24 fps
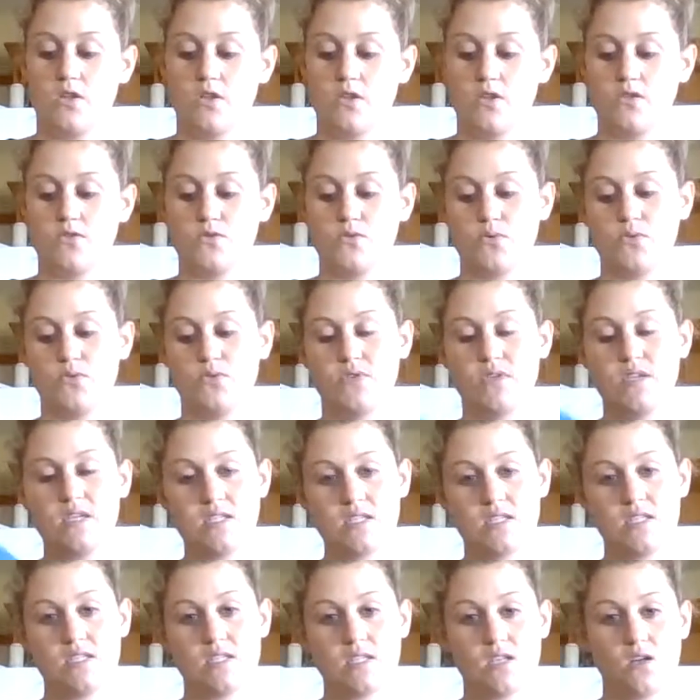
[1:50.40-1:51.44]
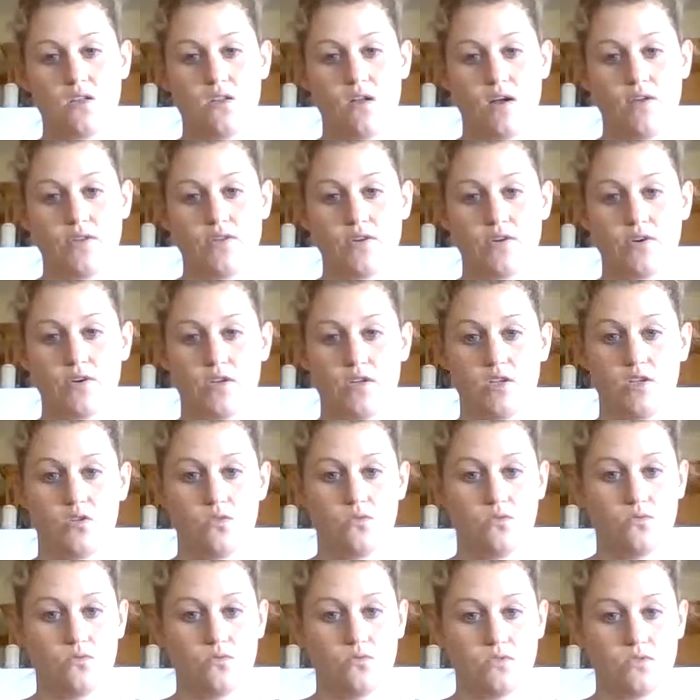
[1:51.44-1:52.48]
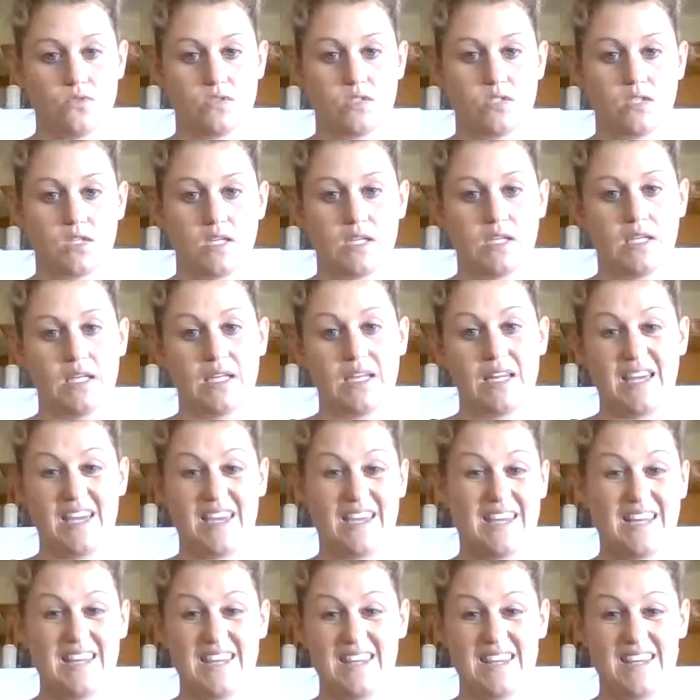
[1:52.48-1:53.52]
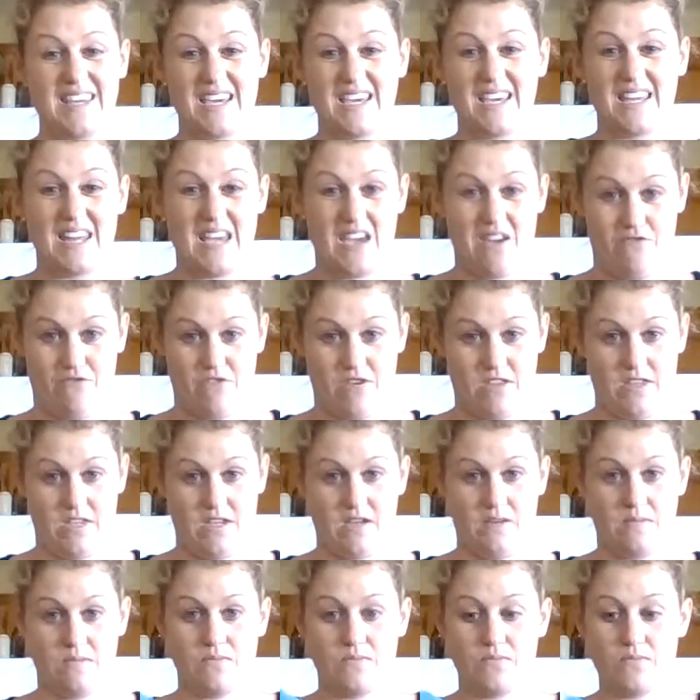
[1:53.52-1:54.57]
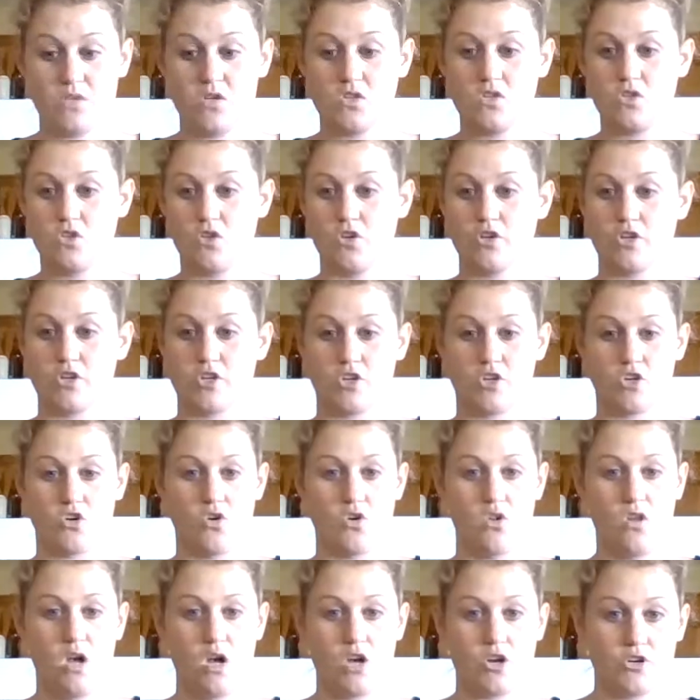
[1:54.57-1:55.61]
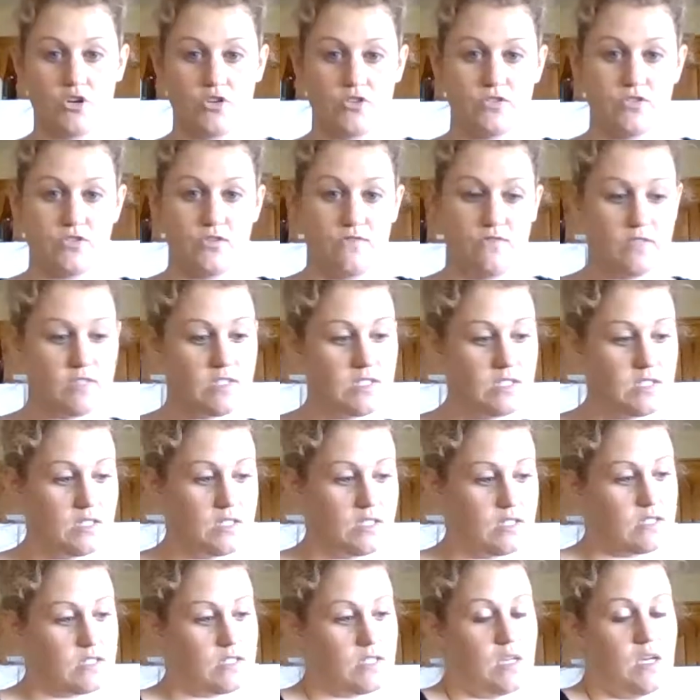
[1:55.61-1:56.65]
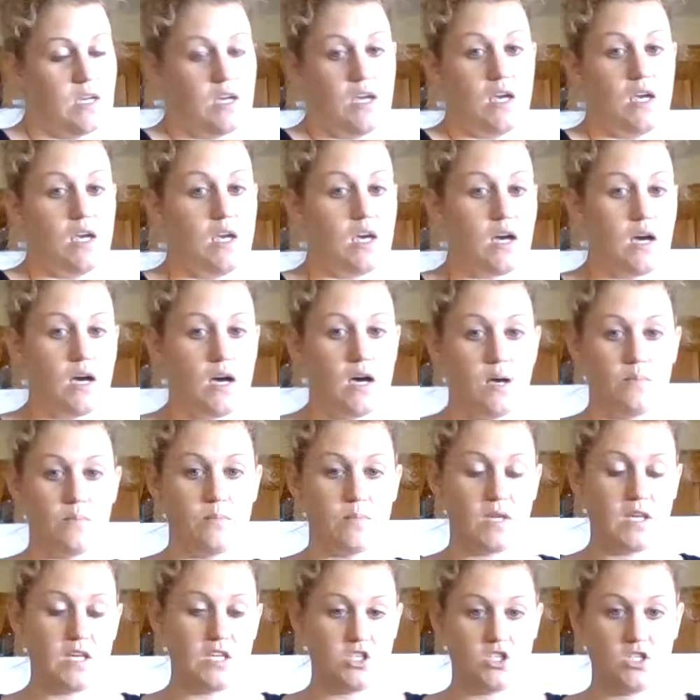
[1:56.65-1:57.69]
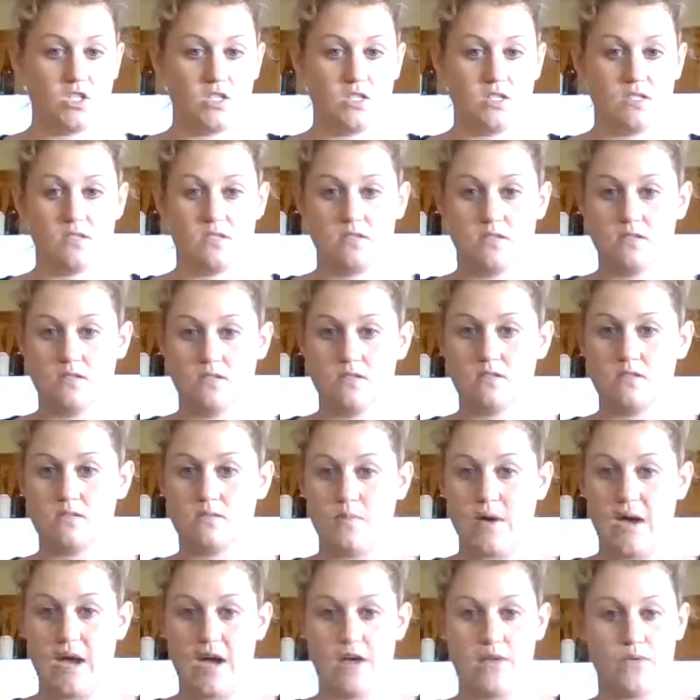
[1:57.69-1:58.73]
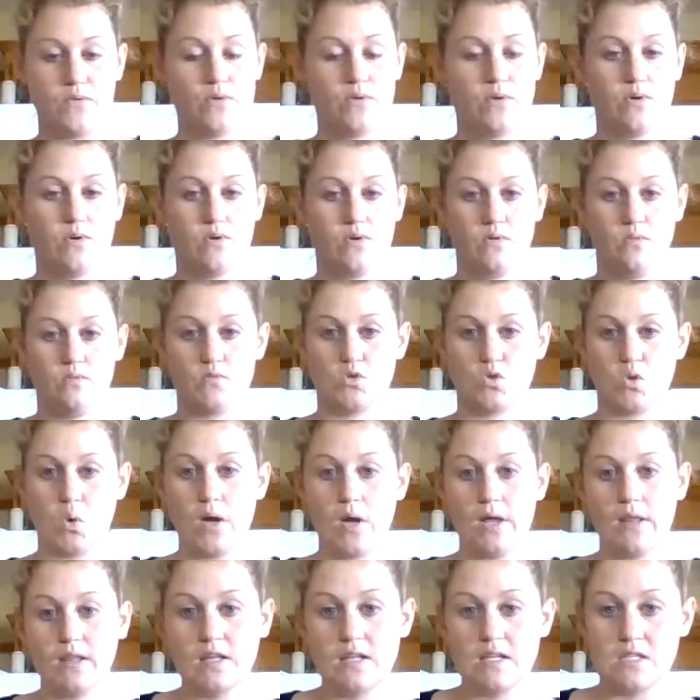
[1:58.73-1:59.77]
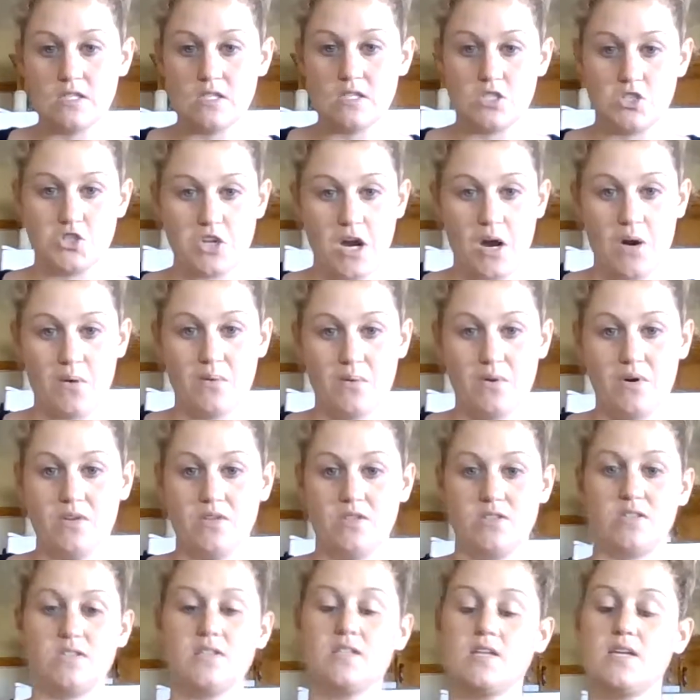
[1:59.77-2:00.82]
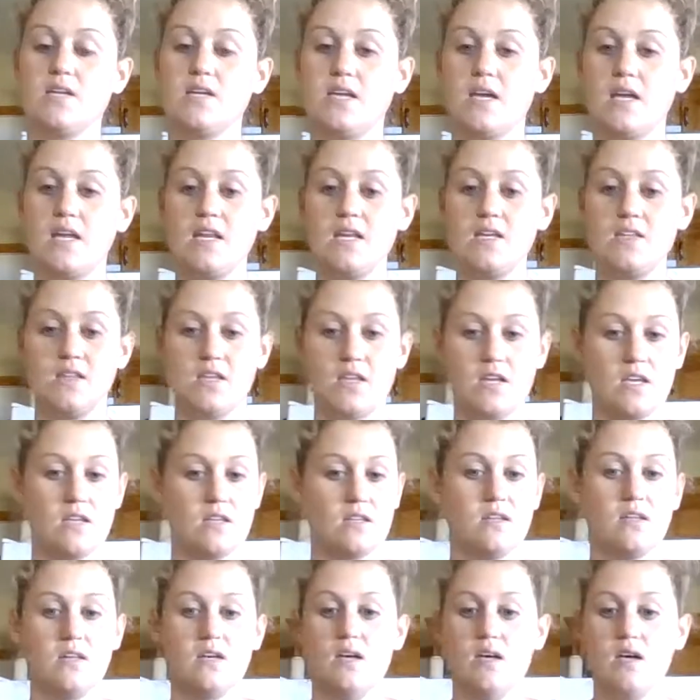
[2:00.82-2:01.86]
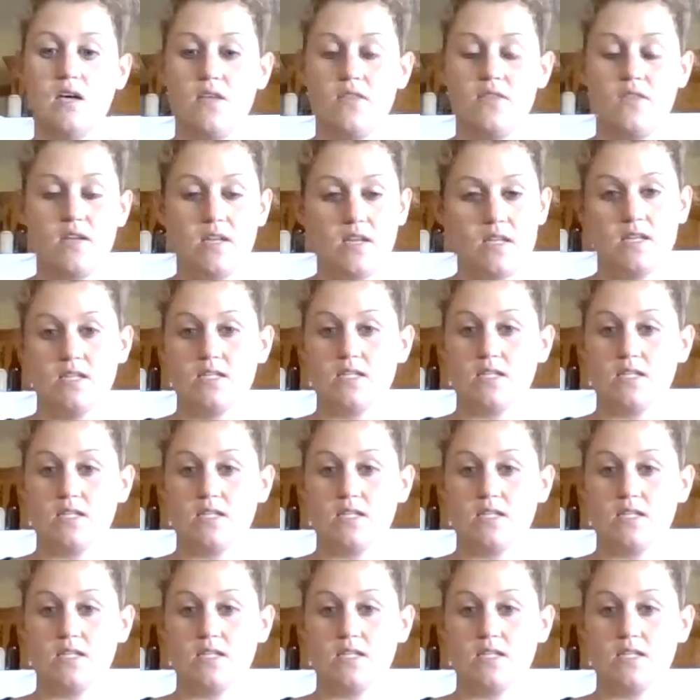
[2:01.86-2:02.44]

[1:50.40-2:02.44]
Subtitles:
so this is the cloth you're going to use to clean anything and everything. So you're going to go along your surfaces, kitchens, bathrooms, toilets, showers, anything that needs